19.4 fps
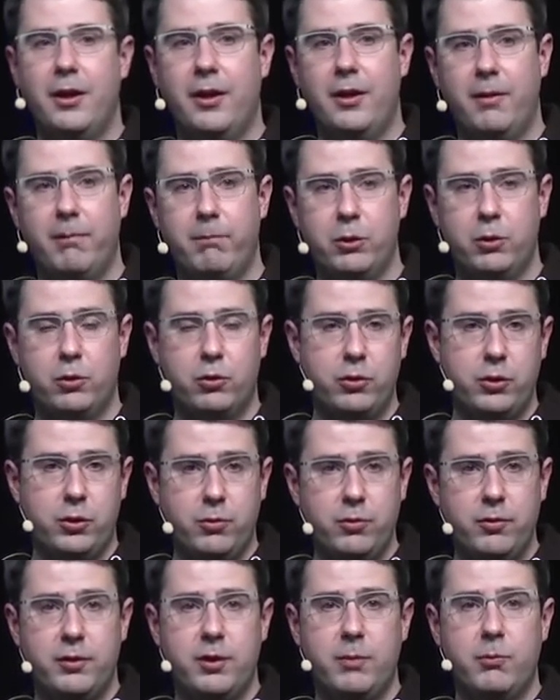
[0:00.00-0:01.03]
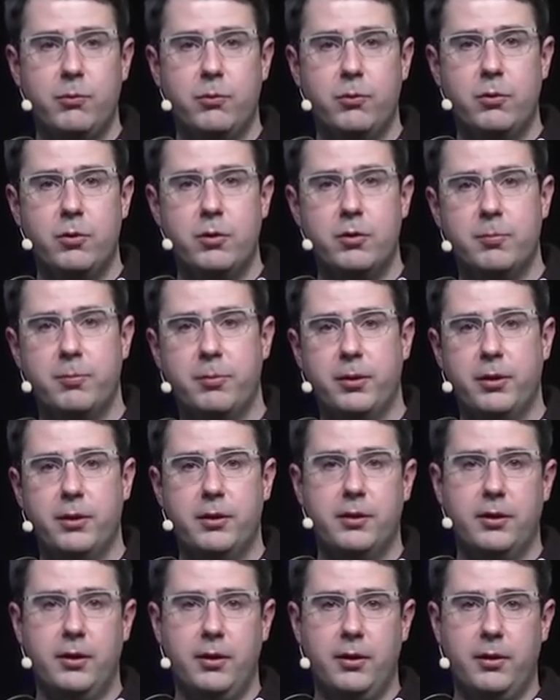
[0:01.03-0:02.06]
Um, you could use them, of course,
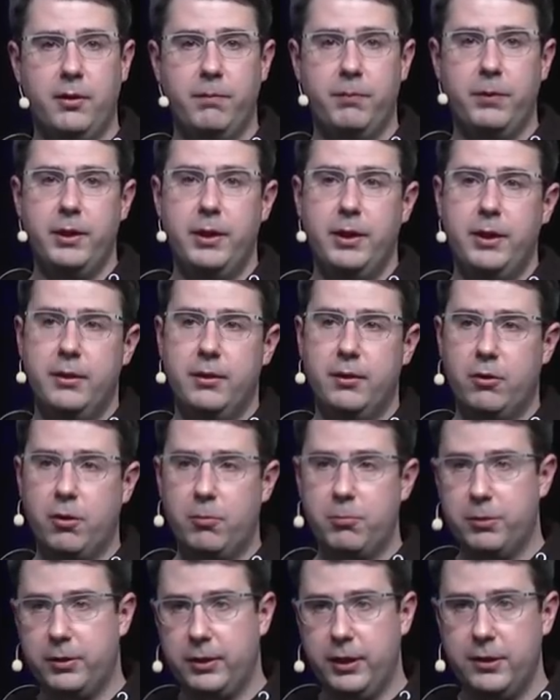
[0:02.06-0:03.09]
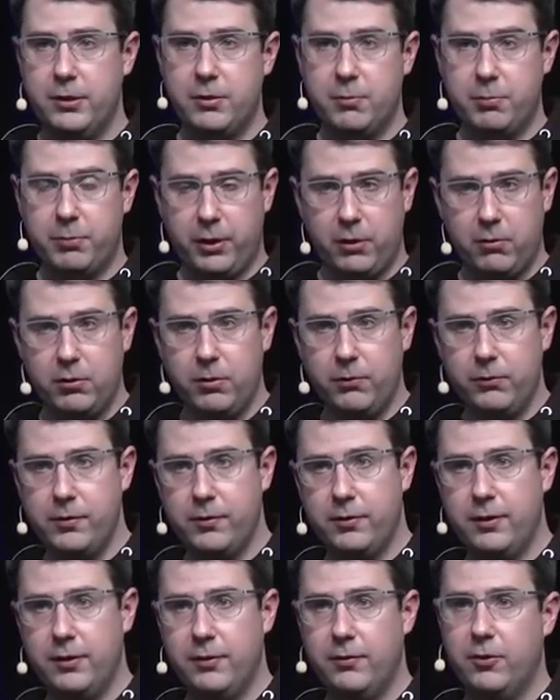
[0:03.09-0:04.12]
but um, the computational power of
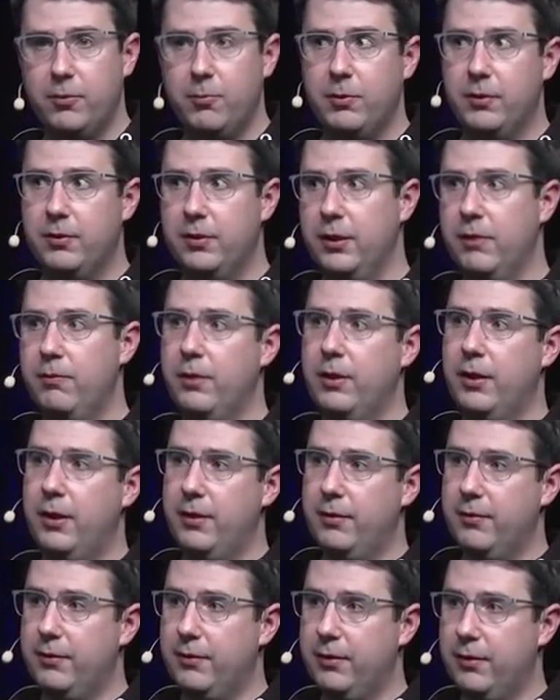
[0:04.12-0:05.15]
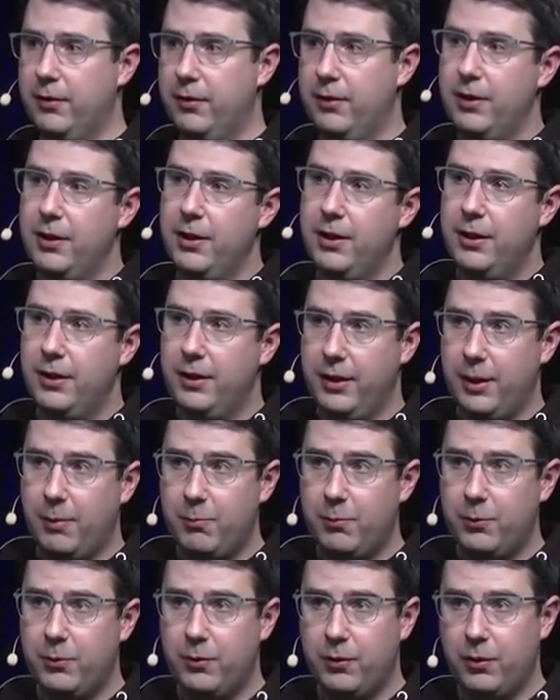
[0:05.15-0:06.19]
the system is given as the
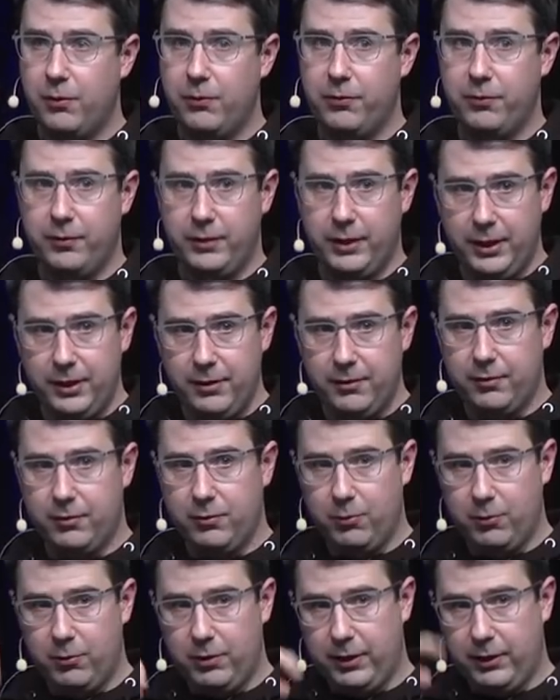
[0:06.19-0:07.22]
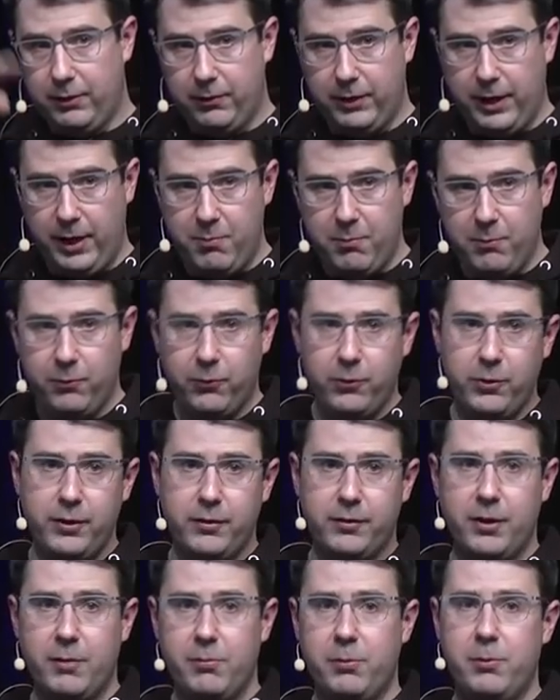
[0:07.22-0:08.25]
number of states, so like m, for
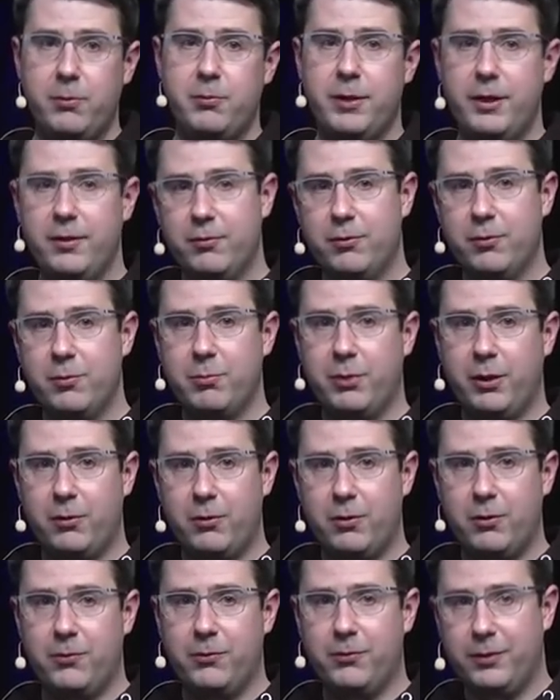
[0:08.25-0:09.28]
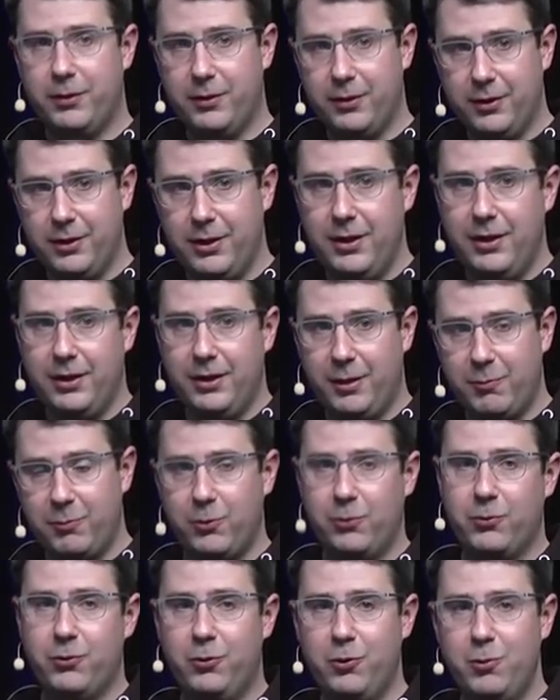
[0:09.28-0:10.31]
example, raised to the power of the
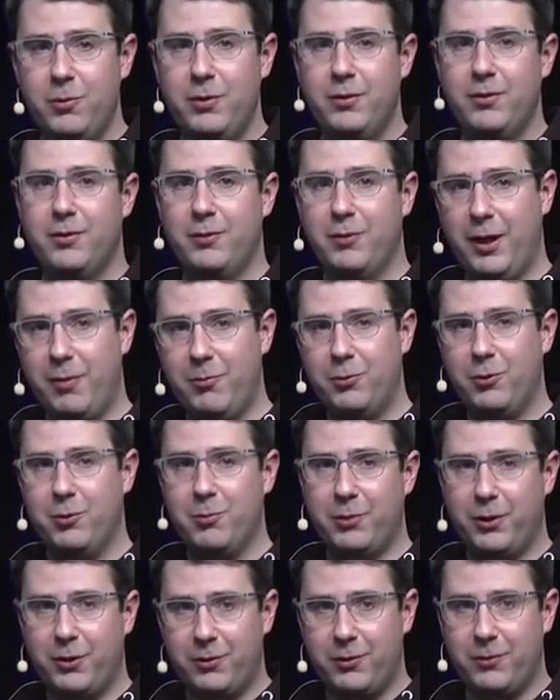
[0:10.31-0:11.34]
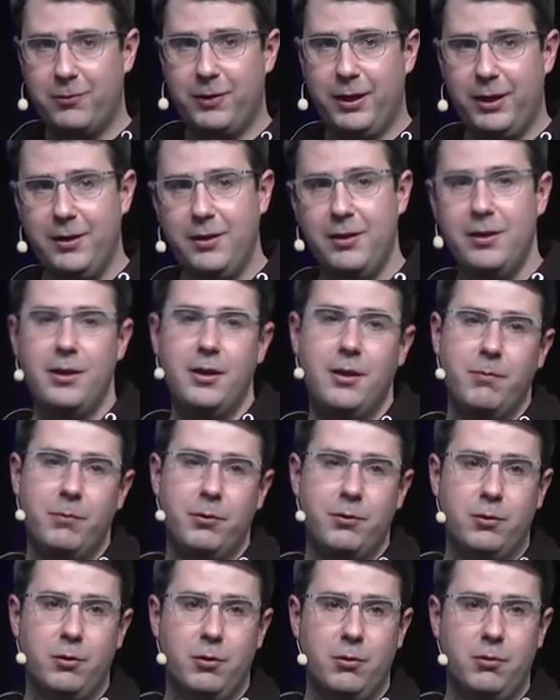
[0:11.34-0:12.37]
number of qubits, so m to the power of n.
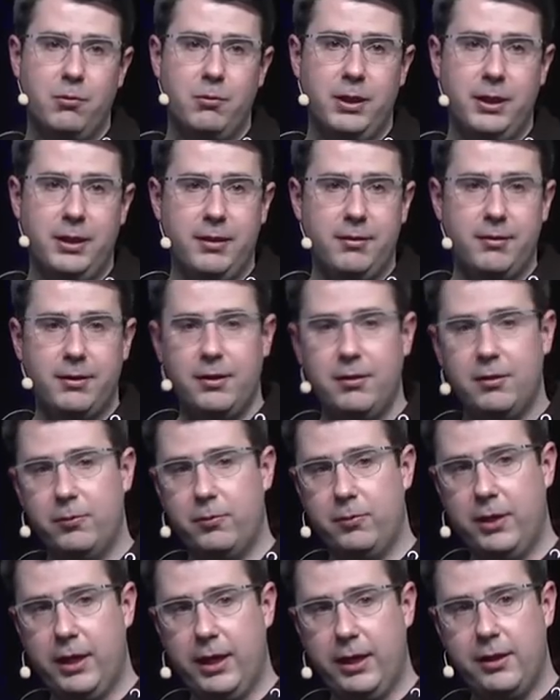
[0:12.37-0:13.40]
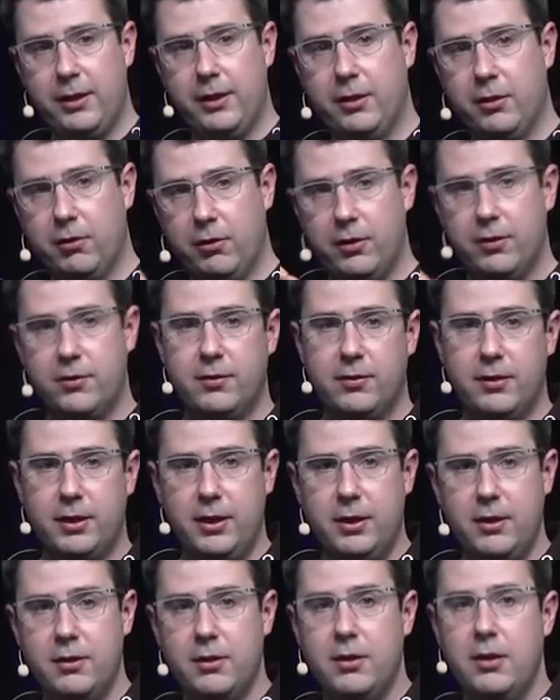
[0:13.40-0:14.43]
So in that sense, if you add like another
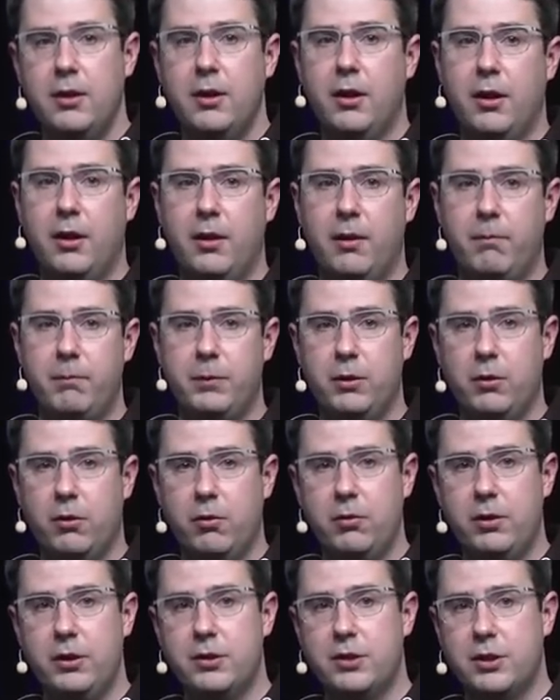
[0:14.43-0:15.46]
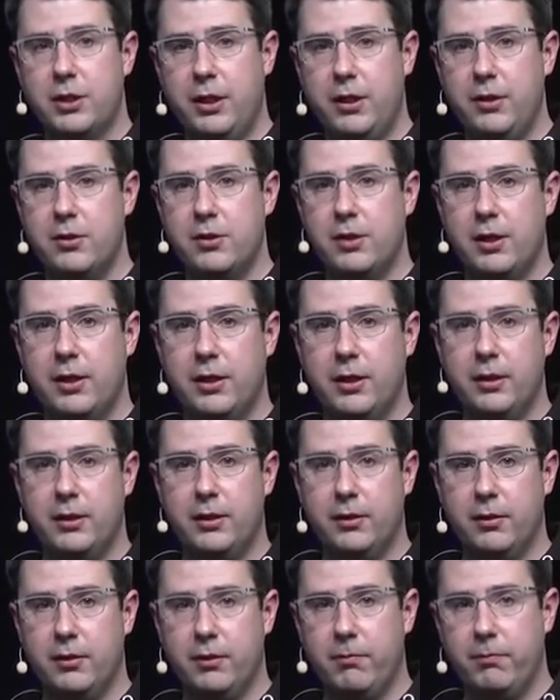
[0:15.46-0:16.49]
state, um, you only change
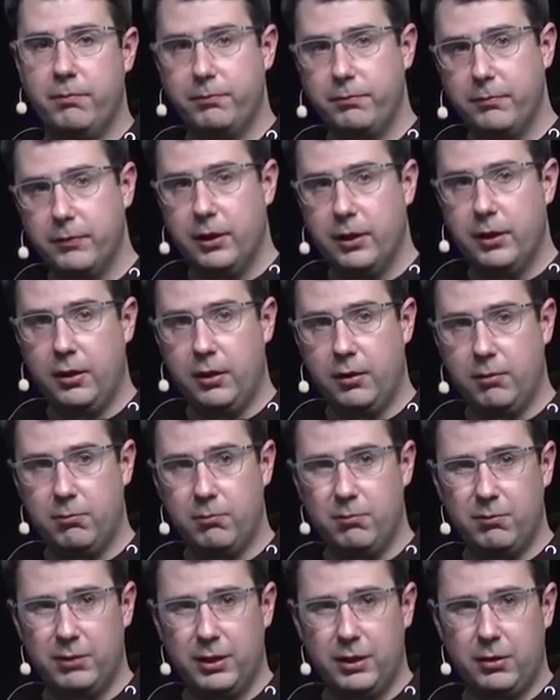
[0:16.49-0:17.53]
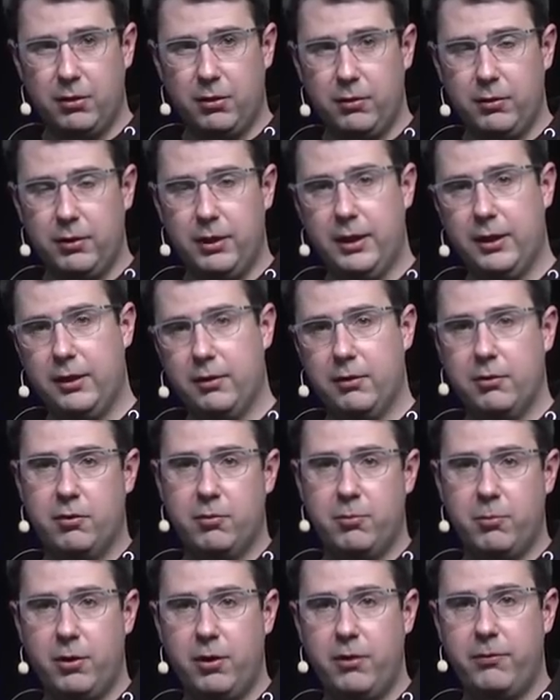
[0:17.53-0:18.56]
like, uh, um, like a
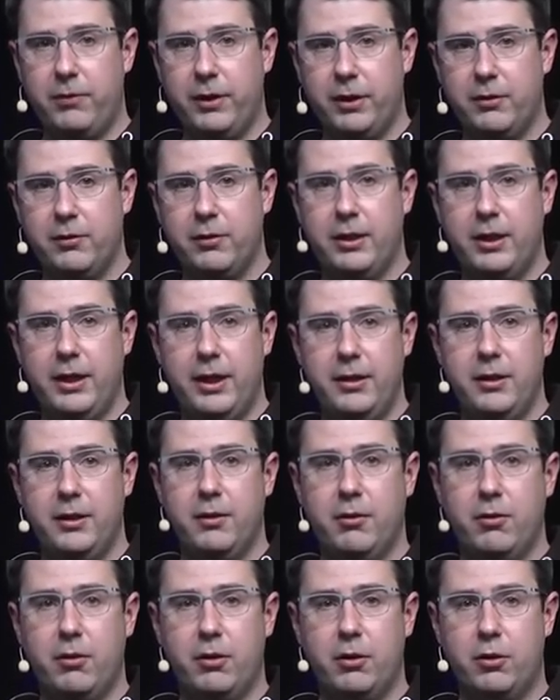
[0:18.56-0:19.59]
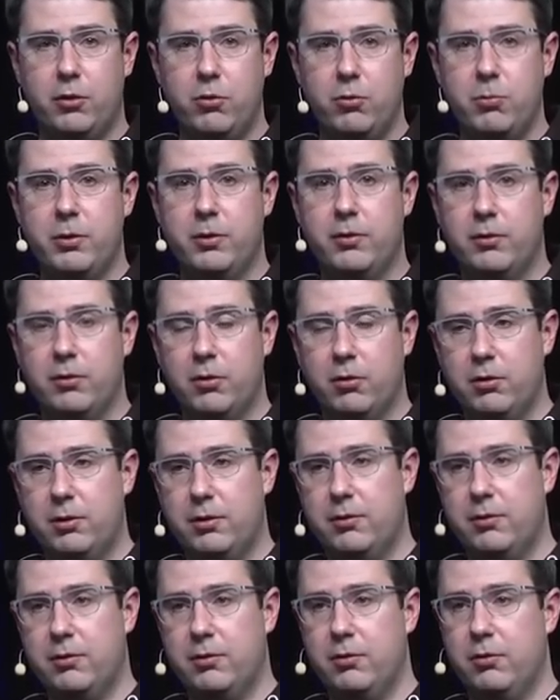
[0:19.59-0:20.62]
smaller factor than adding another qubit. So
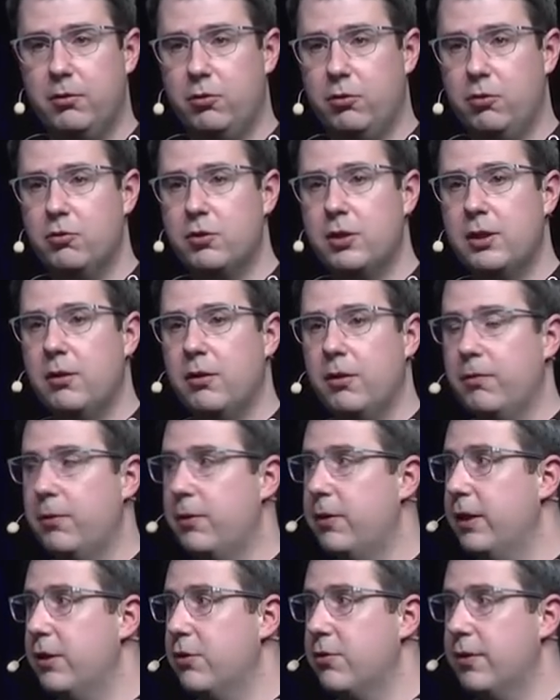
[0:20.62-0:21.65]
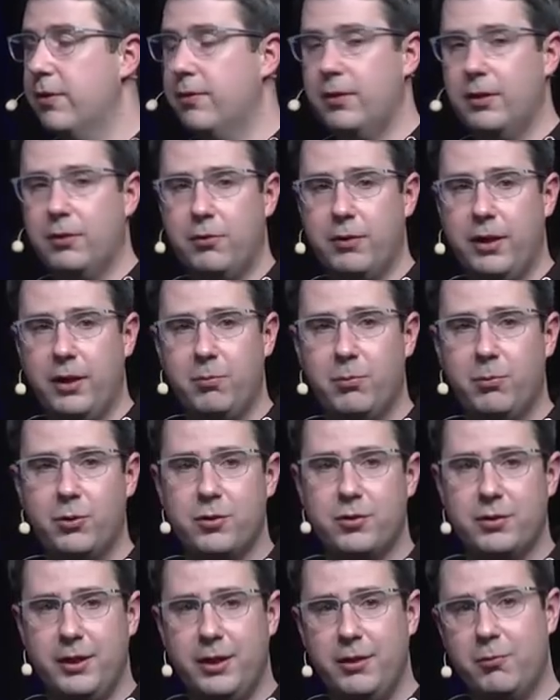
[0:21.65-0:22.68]
it's usually not very interesting to add
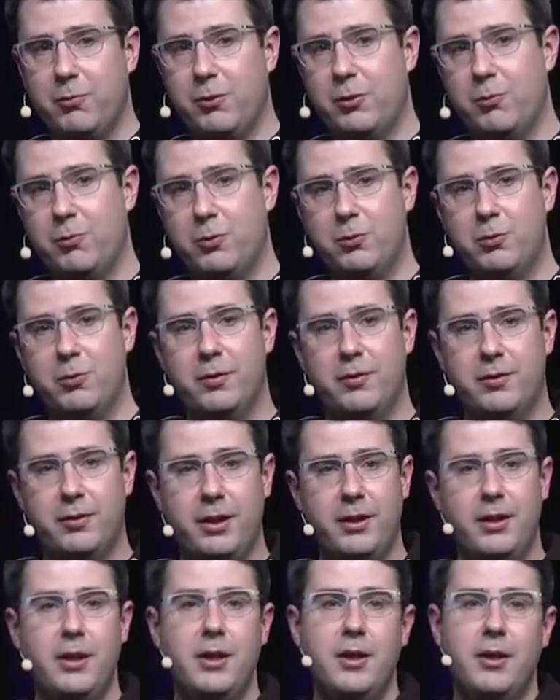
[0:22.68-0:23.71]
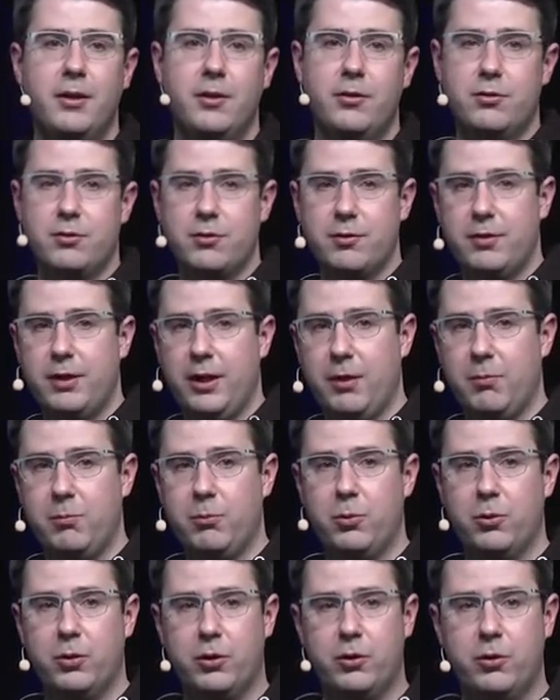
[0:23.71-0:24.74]
more states. What you would do instead is just add
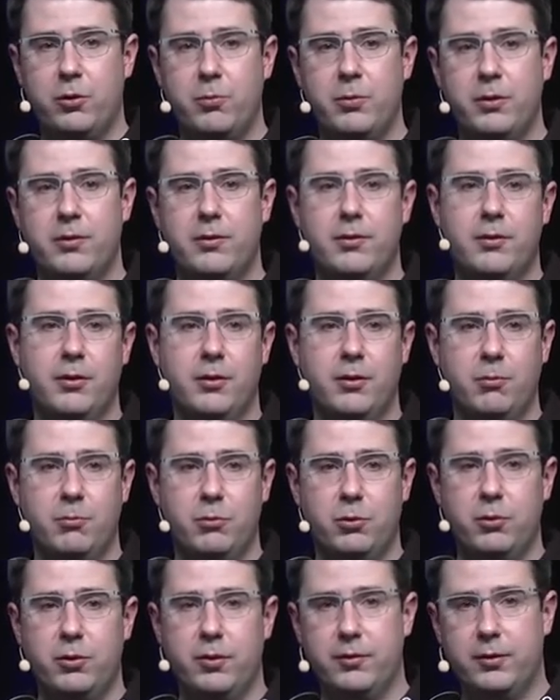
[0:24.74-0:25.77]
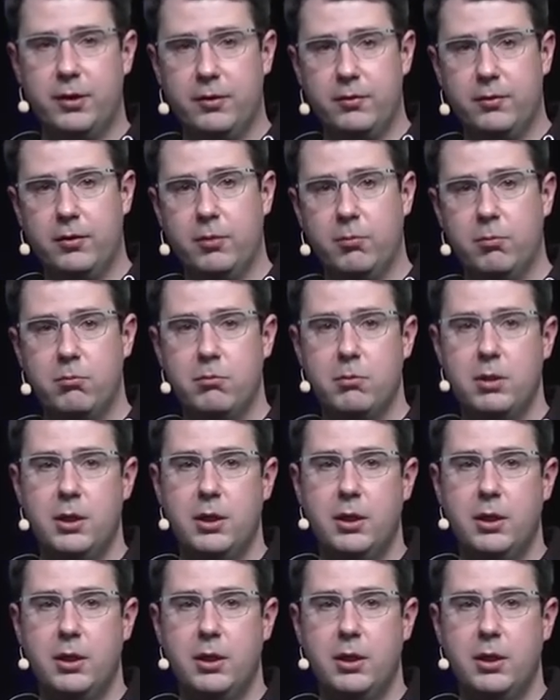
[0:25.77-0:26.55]
more qubits um, to your system.